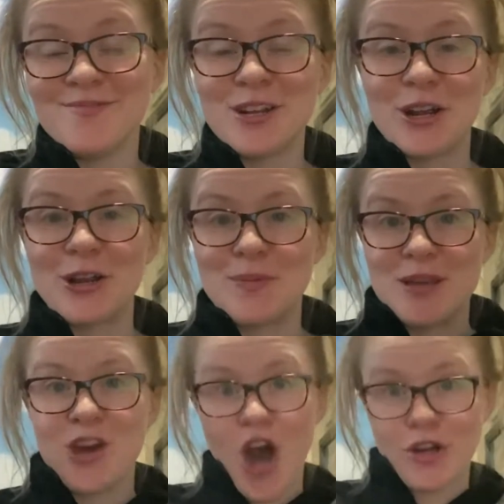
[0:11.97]
We are going to
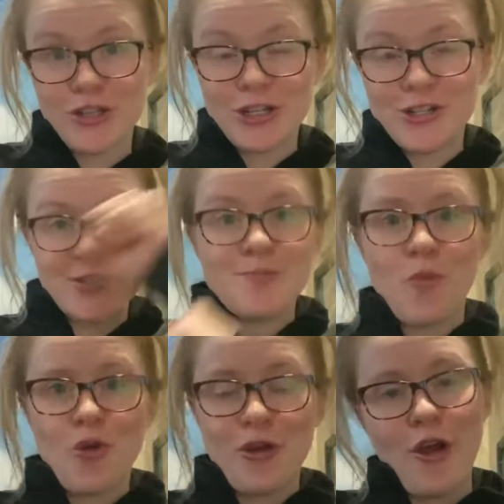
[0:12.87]
be conquerors,
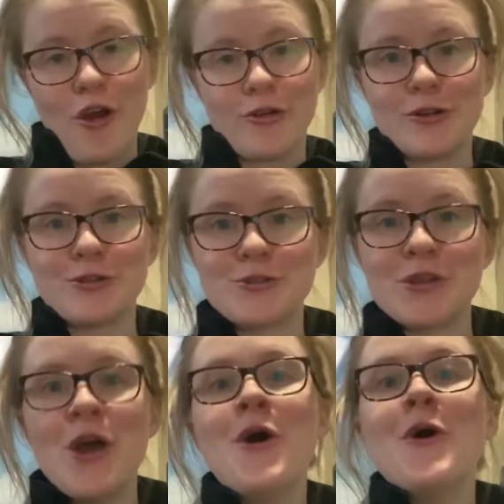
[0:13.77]
more than conquerors,
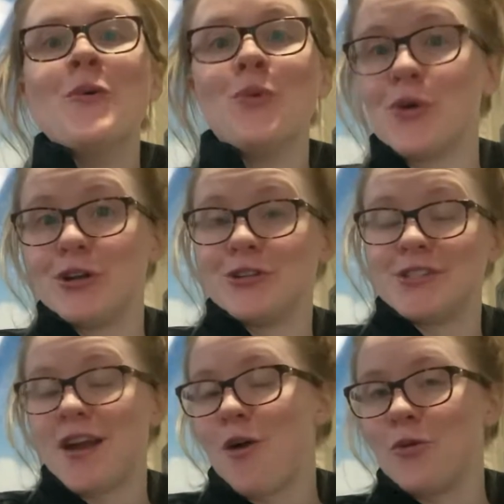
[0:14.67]
warriors,
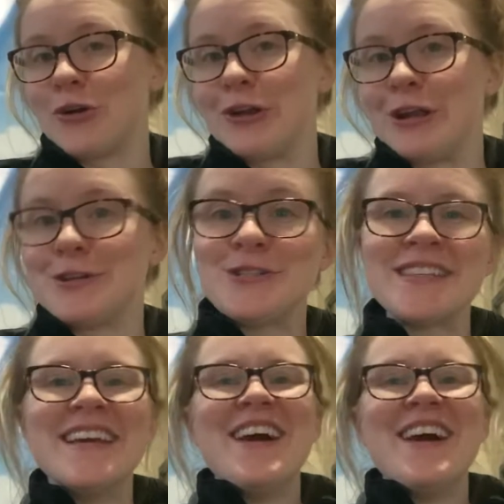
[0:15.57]
not worriers.